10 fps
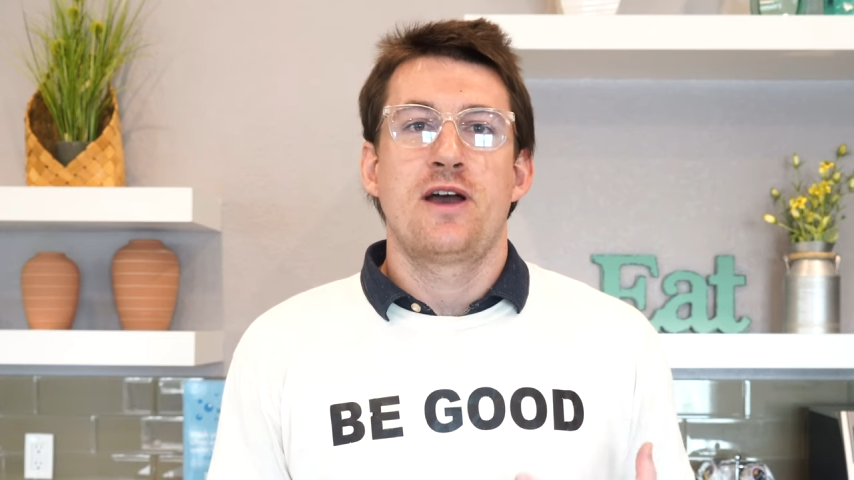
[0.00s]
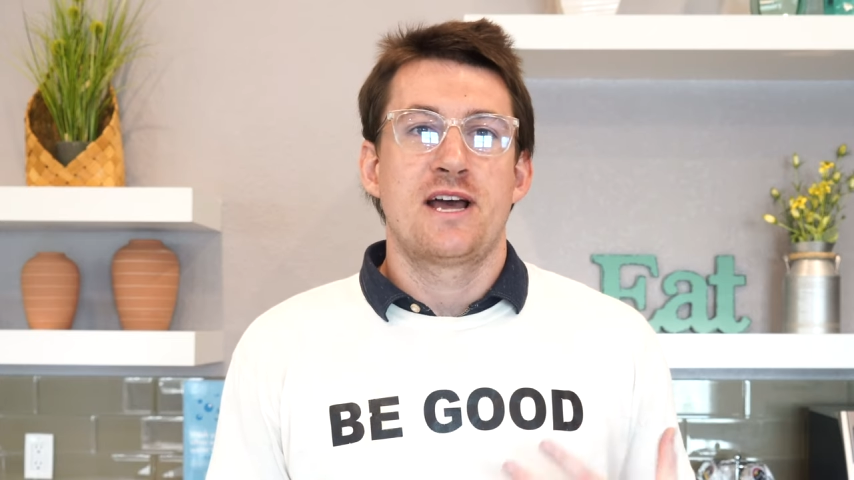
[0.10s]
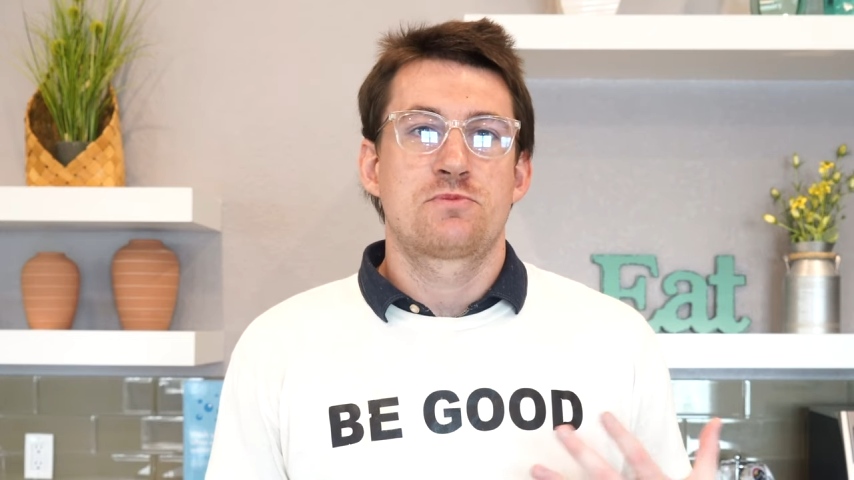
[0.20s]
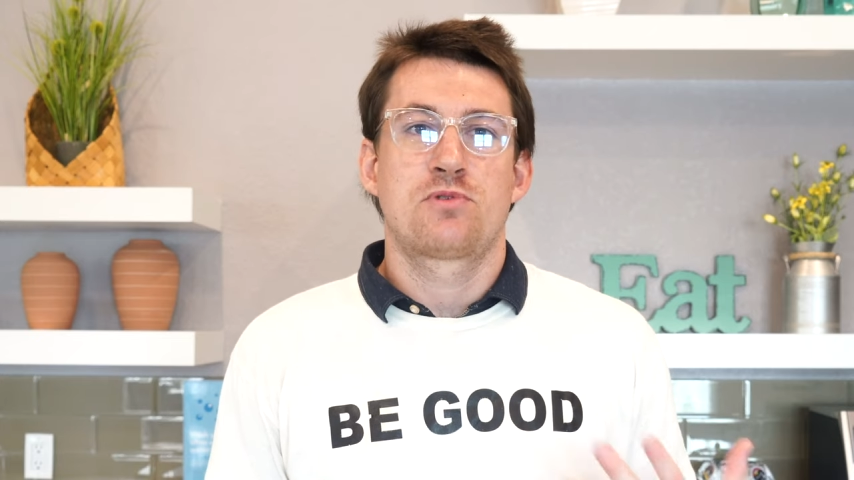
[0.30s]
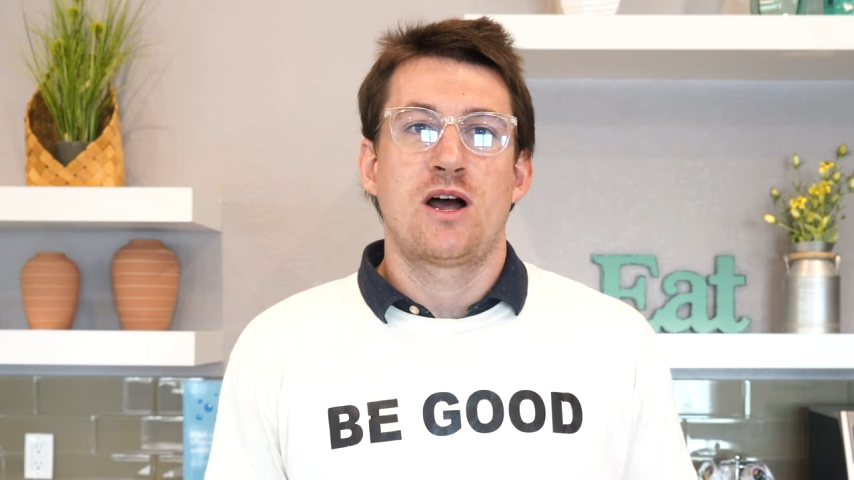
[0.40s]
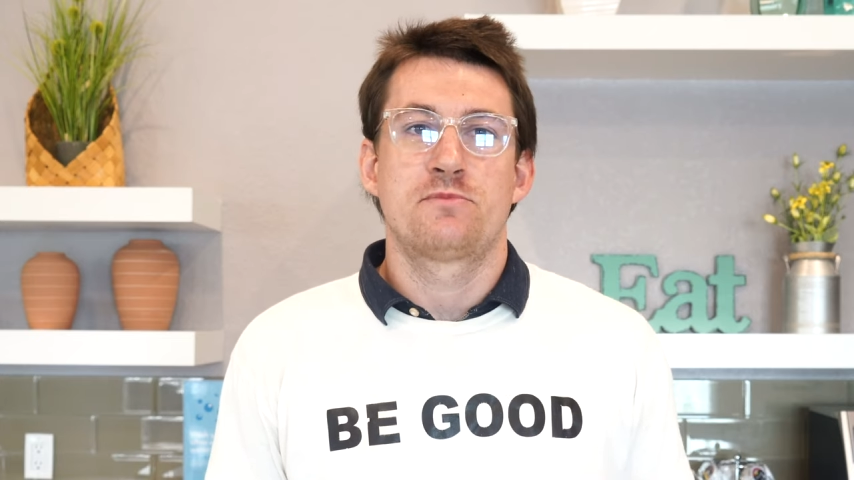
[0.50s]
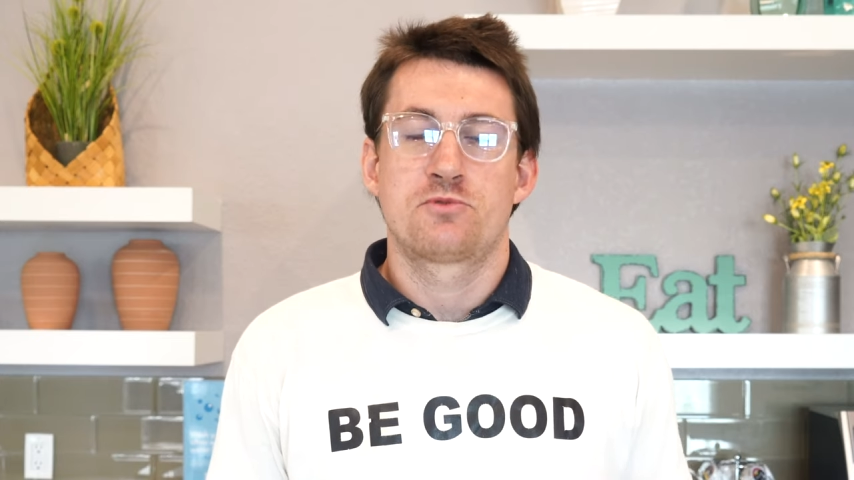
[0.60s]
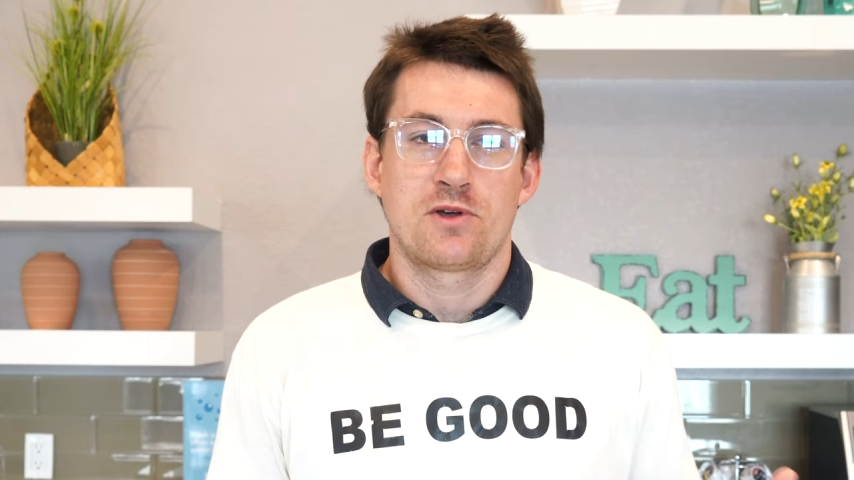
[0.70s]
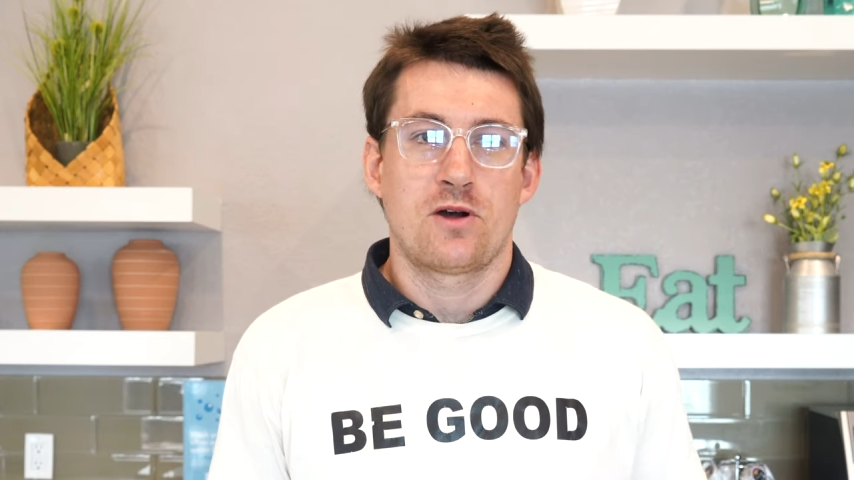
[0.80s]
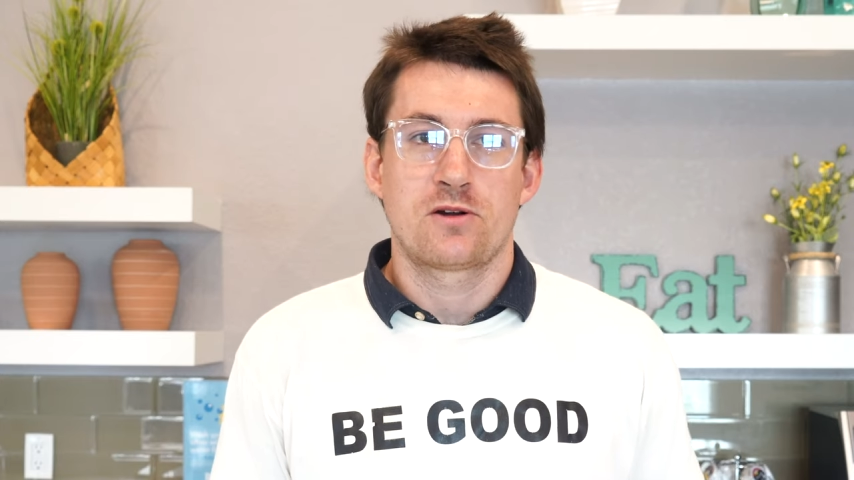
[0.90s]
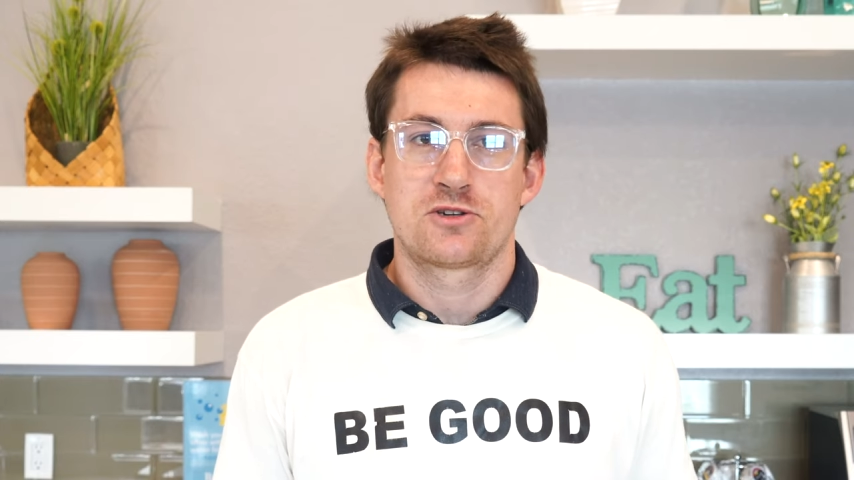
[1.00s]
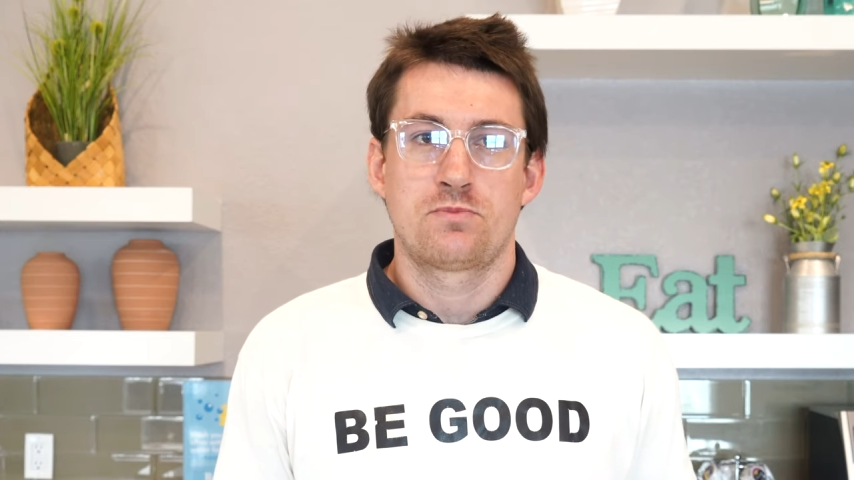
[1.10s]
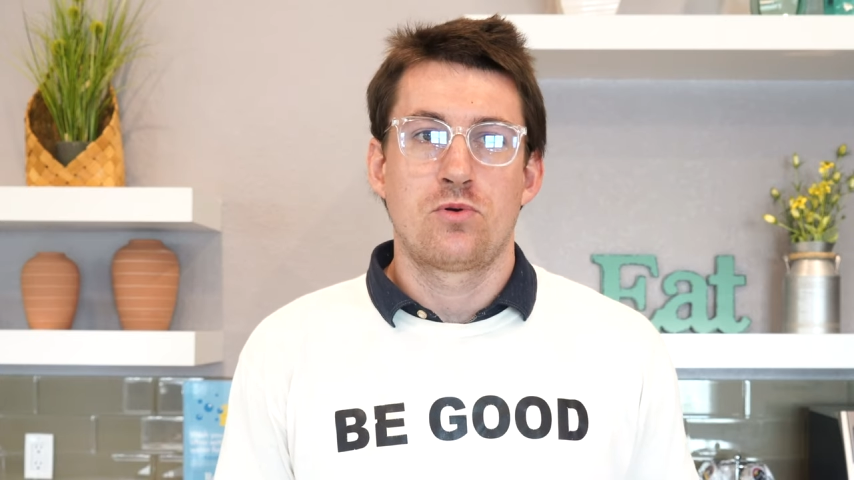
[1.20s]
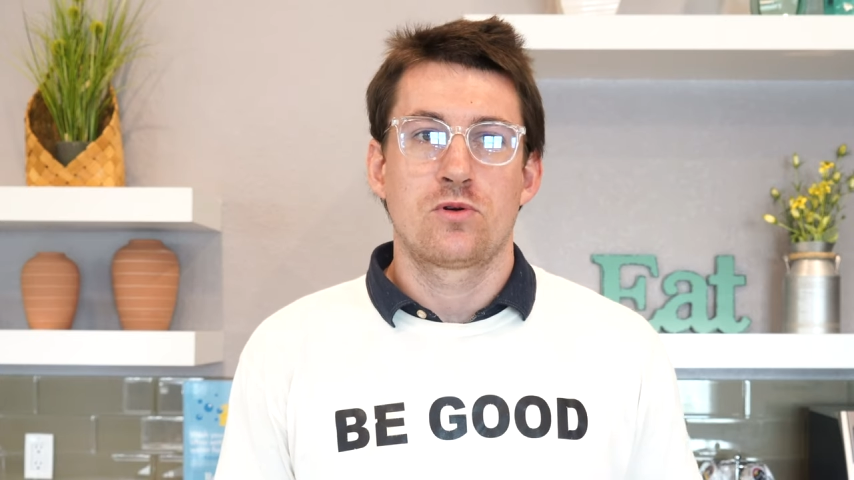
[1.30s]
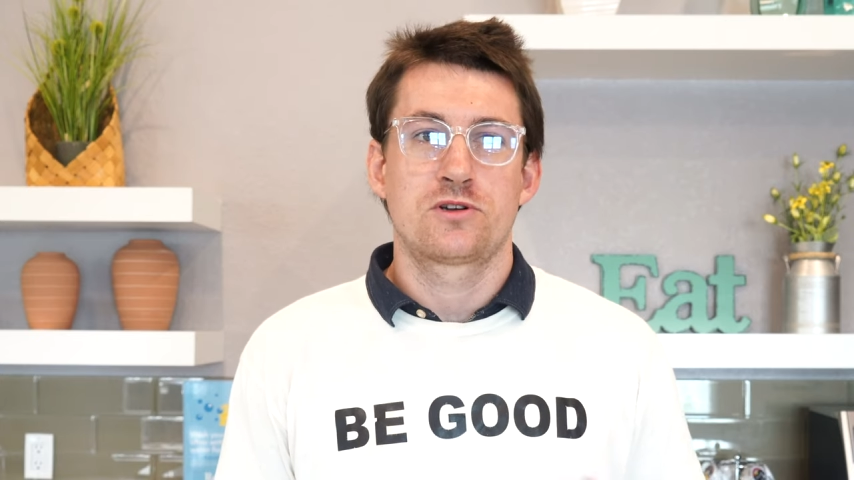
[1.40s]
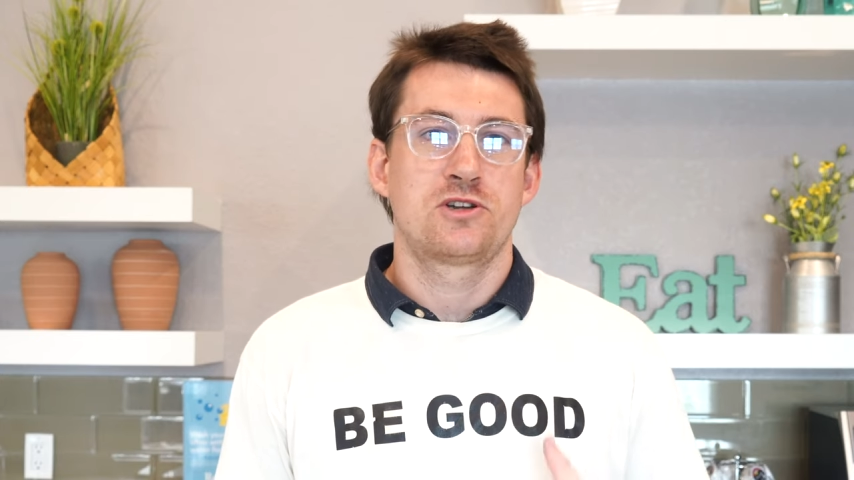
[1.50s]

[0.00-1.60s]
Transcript: has problems with arc support.